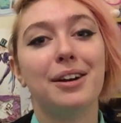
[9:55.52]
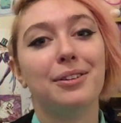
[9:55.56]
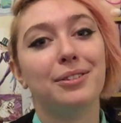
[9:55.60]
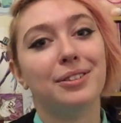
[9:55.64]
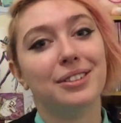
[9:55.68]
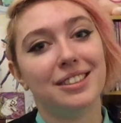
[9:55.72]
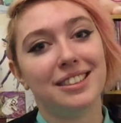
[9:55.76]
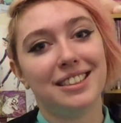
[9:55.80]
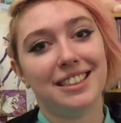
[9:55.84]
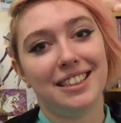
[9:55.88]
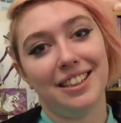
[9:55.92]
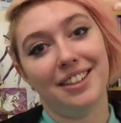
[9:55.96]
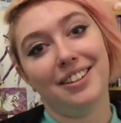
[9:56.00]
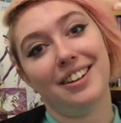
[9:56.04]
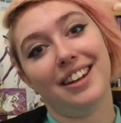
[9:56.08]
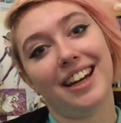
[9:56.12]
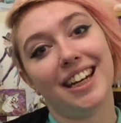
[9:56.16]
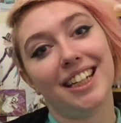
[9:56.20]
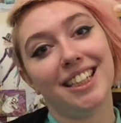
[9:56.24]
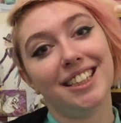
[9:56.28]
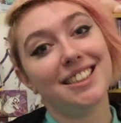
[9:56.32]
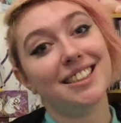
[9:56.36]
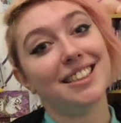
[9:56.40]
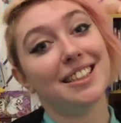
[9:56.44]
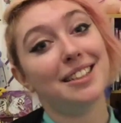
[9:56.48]
will see you
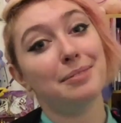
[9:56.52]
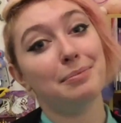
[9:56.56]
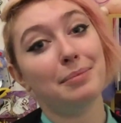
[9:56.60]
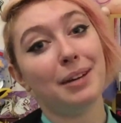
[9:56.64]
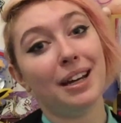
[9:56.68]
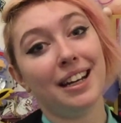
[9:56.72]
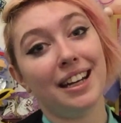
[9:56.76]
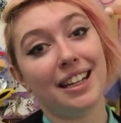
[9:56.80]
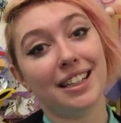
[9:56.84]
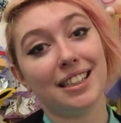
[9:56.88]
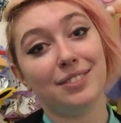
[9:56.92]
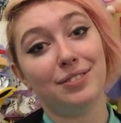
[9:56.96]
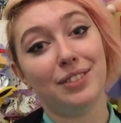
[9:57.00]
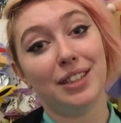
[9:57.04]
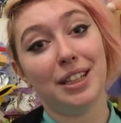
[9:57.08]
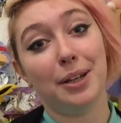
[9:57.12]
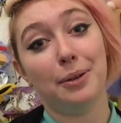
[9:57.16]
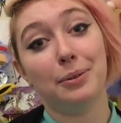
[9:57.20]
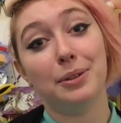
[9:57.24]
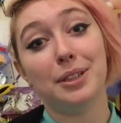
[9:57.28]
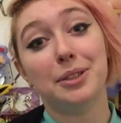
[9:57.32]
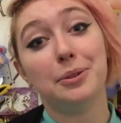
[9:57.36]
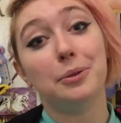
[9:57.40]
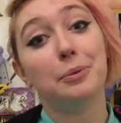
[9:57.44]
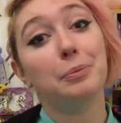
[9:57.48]
guys in my next video,
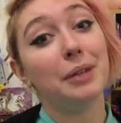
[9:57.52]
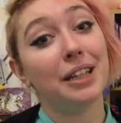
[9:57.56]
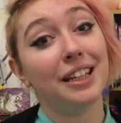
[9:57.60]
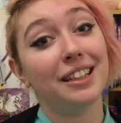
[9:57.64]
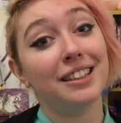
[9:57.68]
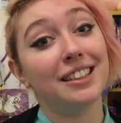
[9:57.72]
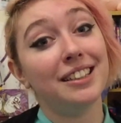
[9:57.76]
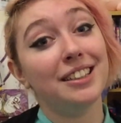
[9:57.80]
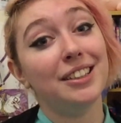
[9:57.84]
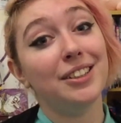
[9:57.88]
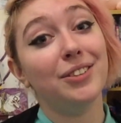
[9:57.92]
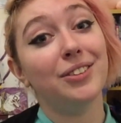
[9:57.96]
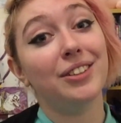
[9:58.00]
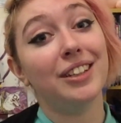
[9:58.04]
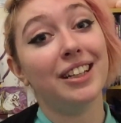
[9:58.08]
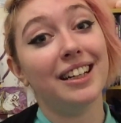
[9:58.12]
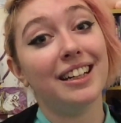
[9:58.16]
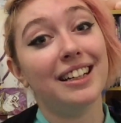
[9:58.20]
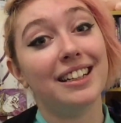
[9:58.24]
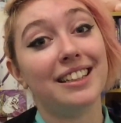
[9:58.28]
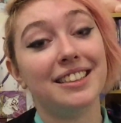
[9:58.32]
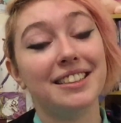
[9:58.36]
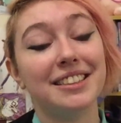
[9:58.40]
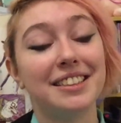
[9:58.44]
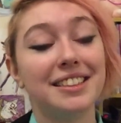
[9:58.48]
which will be in the new
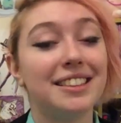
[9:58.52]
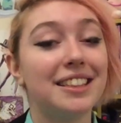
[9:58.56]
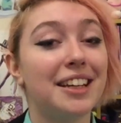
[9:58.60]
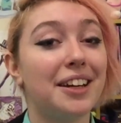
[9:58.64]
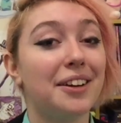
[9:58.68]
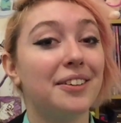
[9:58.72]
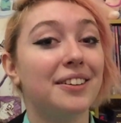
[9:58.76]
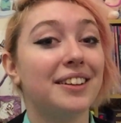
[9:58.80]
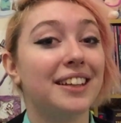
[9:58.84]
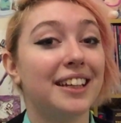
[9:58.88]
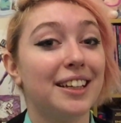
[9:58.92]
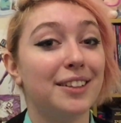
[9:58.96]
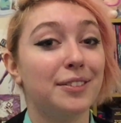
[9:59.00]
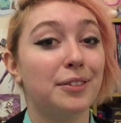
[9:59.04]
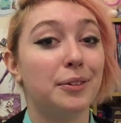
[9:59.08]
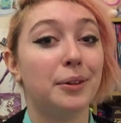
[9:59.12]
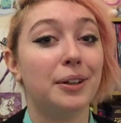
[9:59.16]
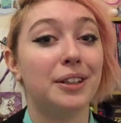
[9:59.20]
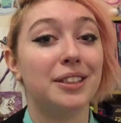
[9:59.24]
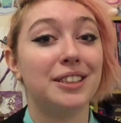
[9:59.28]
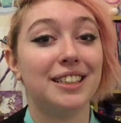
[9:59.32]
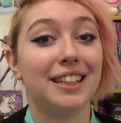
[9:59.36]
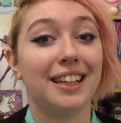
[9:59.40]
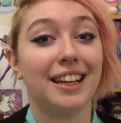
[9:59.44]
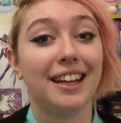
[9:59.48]
year. So thank you for
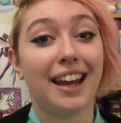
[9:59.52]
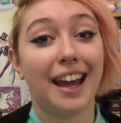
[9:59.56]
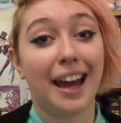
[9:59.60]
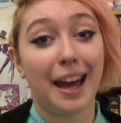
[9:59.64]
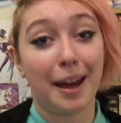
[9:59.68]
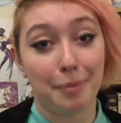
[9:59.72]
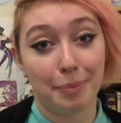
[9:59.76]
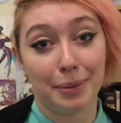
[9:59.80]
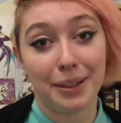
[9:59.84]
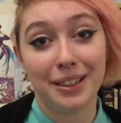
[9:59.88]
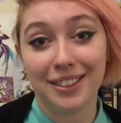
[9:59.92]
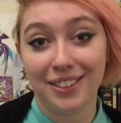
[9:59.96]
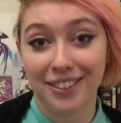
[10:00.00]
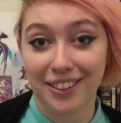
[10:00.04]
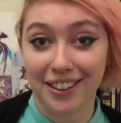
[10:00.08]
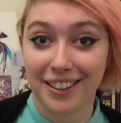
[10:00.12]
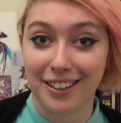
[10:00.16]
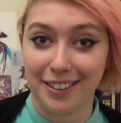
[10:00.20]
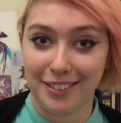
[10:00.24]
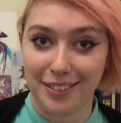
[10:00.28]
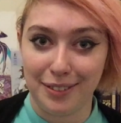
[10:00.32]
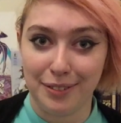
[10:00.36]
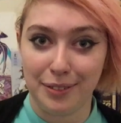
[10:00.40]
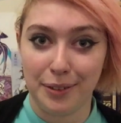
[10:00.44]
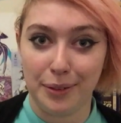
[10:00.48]
watching, happy new
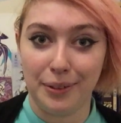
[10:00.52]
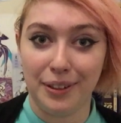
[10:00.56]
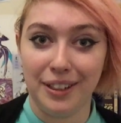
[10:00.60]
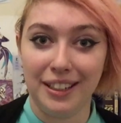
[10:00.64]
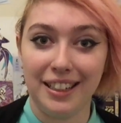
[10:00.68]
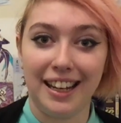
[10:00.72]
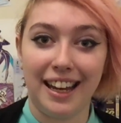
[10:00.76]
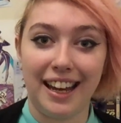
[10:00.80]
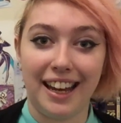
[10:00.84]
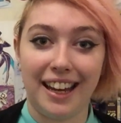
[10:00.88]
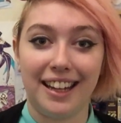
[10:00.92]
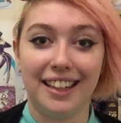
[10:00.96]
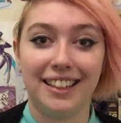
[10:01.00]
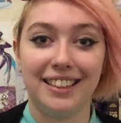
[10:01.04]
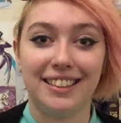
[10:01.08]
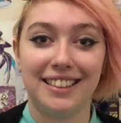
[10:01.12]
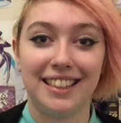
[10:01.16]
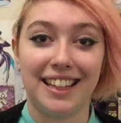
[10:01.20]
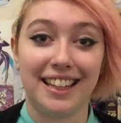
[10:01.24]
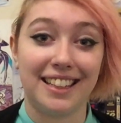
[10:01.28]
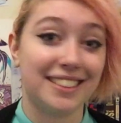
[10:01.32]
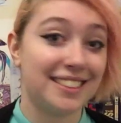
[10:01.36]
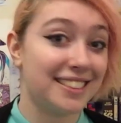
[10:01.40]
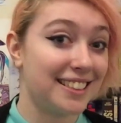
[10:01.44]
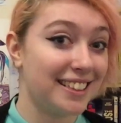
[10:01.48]
year everyone, and
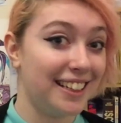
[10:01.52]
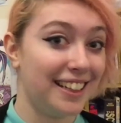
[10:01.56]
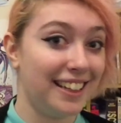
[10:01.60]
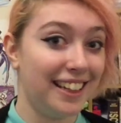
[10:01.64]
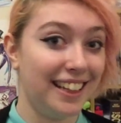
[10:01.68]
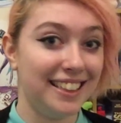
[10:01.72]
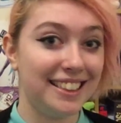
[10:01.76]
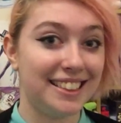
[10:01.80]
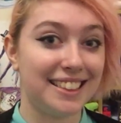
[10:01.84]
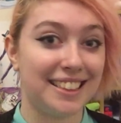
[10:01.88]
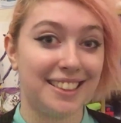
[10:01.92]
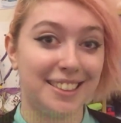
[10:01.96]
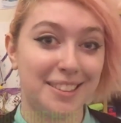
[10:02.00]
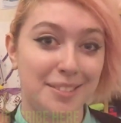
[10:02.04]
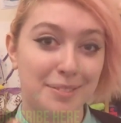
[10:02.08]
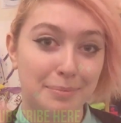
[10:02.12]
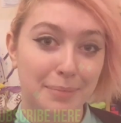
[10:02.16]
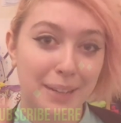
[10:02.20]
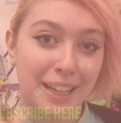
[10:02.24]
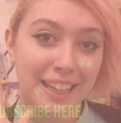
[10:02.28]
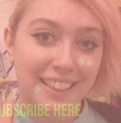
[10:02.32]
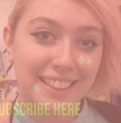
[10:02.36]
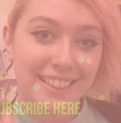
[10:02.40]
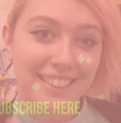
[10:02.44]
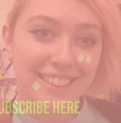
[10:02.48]
I'll see you later, bye.